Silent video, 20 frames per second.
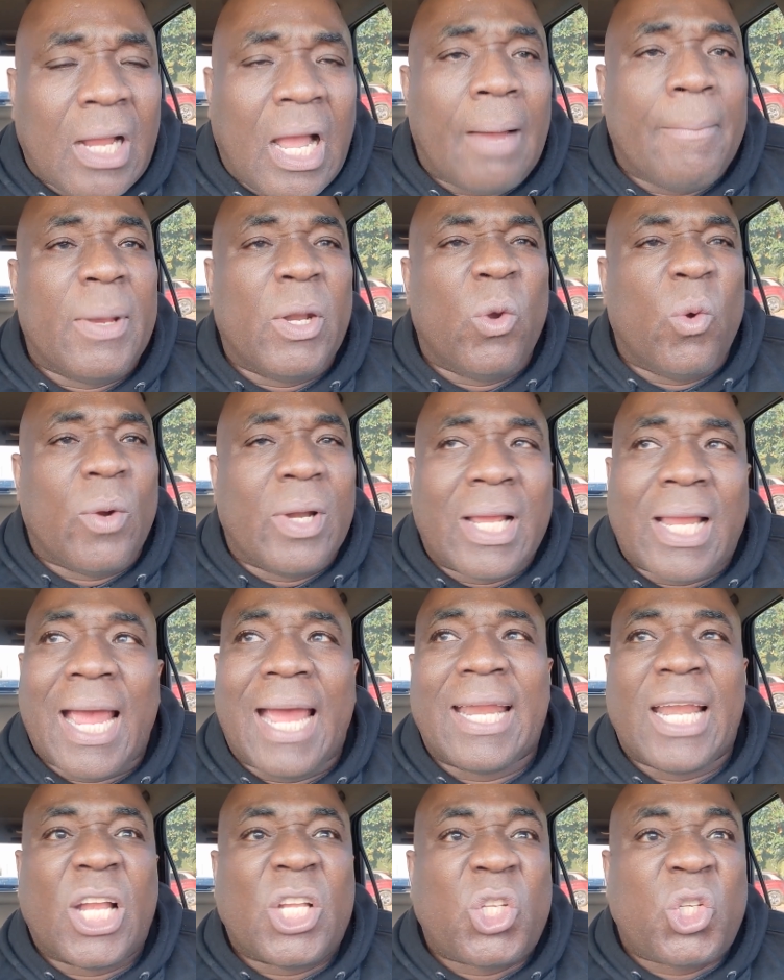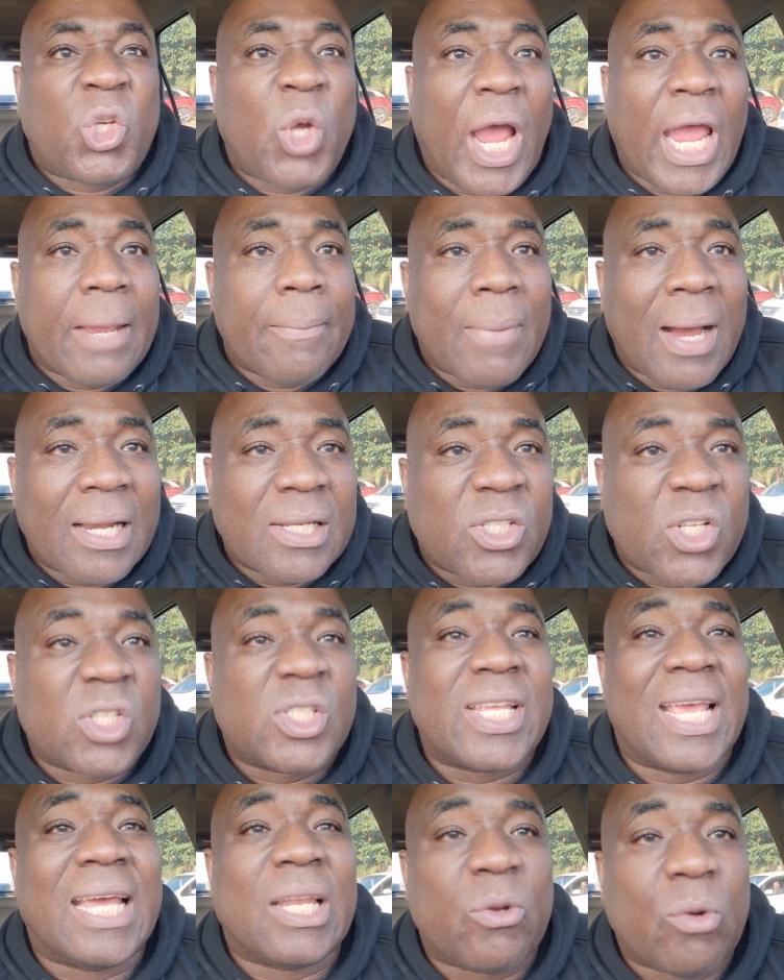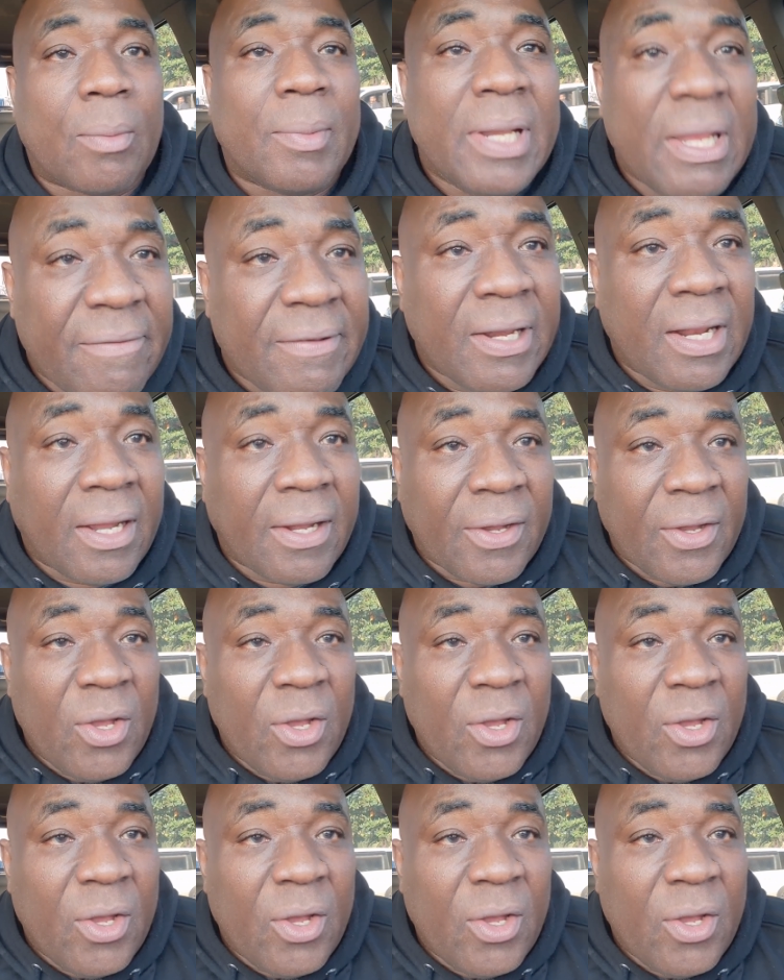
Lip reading: because I know the kind of tribal society we live in.